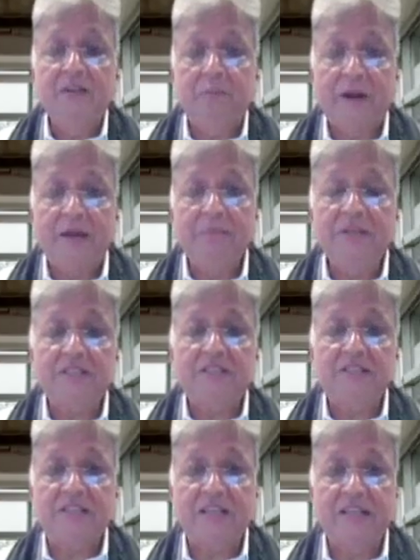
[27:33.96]
the Prime Minister
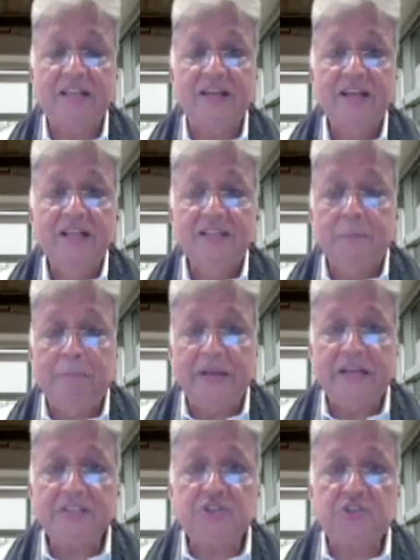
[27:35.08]
is saying that the
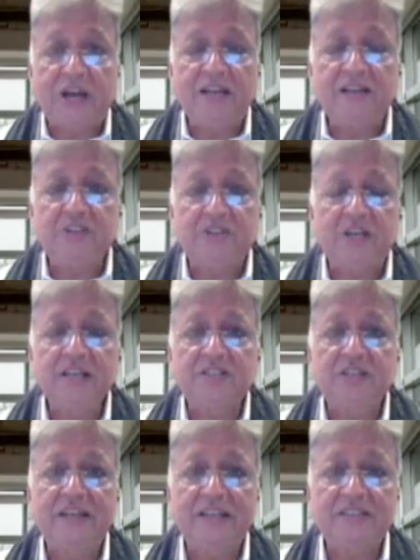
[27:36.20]
biggest challenge, sir, it's
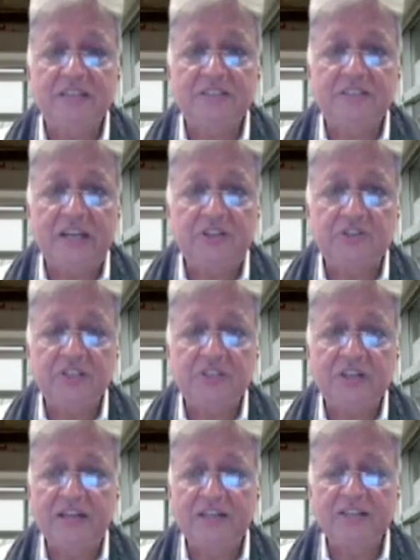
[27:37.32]
an existential
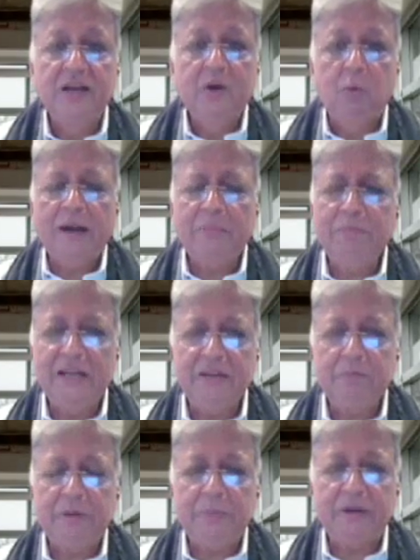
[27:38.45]
challenge. 1
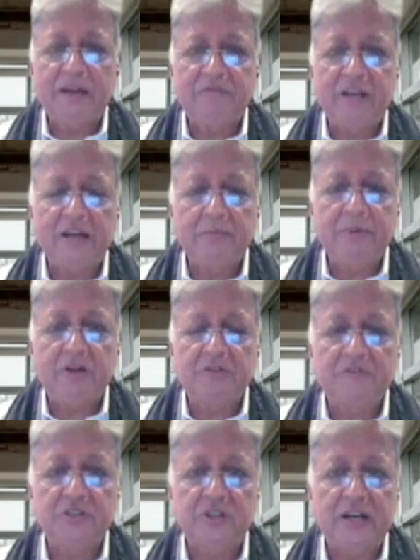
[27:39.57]
million people have died because
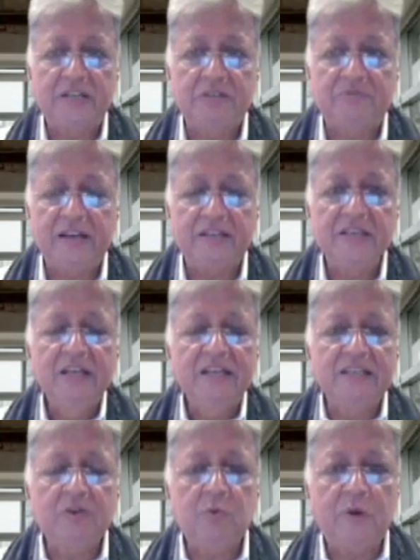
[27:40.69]
of the Chinese virus. He
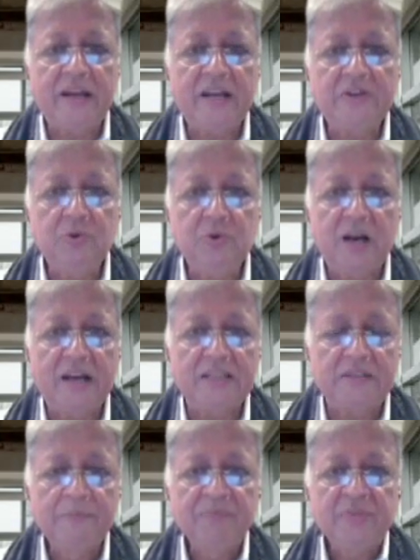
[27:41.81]
said, where are you
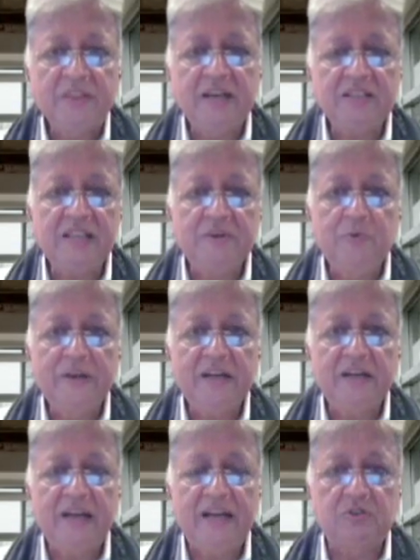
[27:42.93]
guys? There is that
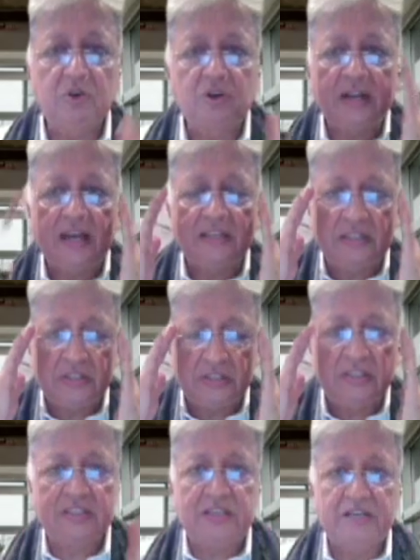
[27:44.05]
weird health organization,
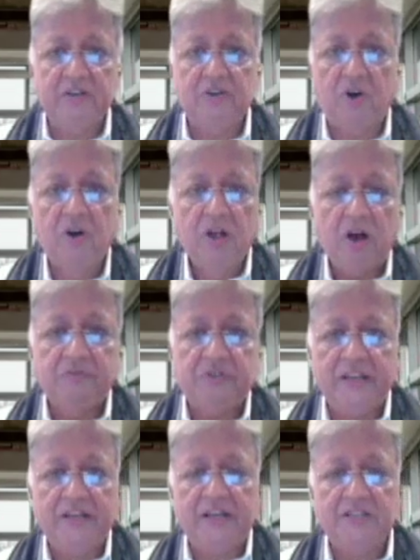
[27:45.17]
the son-in-law of
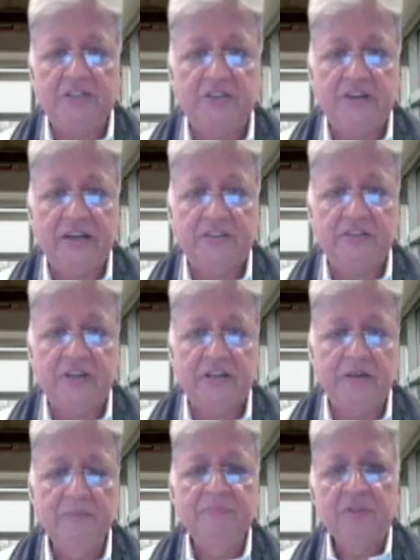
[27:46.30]
China is the Director
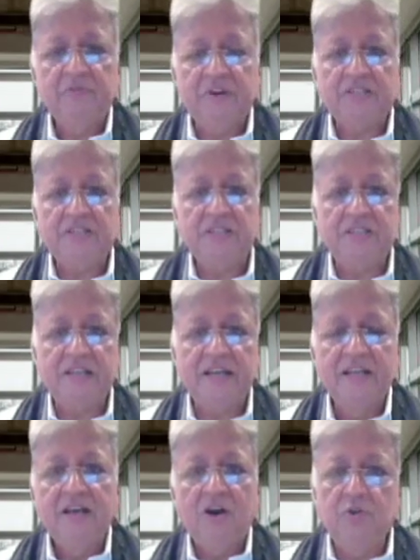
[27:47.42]
General. First he
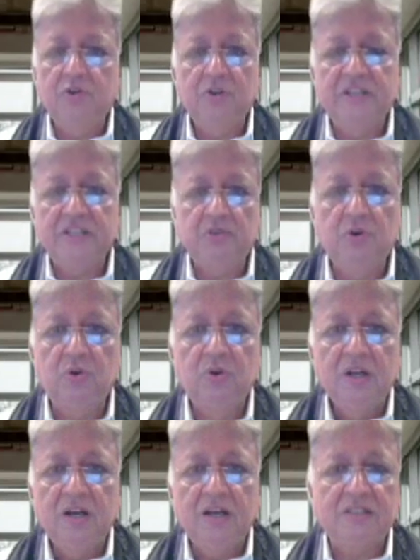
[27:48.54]
said, oh no, there's
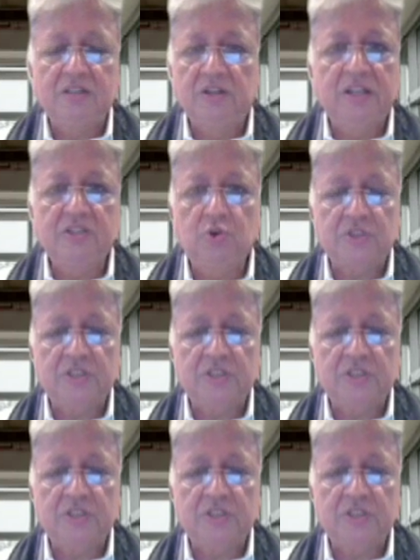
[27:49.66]
no